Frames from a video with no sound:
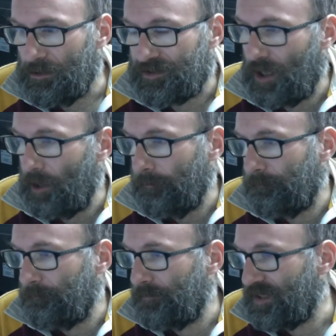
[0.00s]
So,
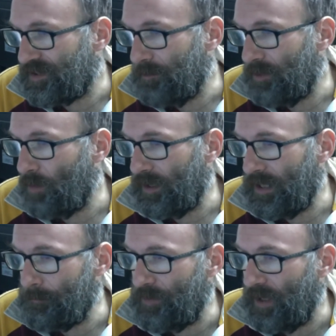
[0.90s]
there's the
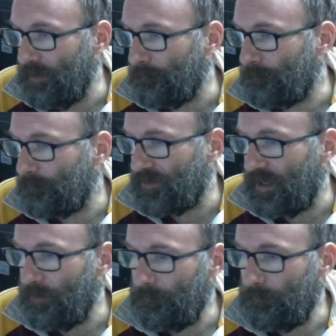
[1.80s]
midweek update.
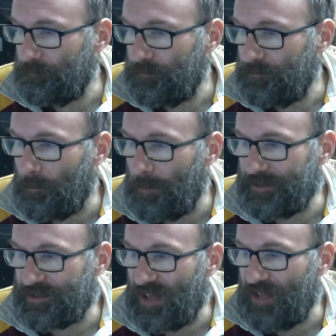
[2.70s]
Done. Not a
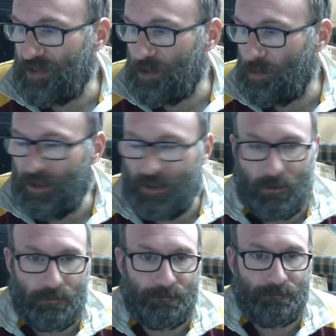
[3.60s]
bad start to the week.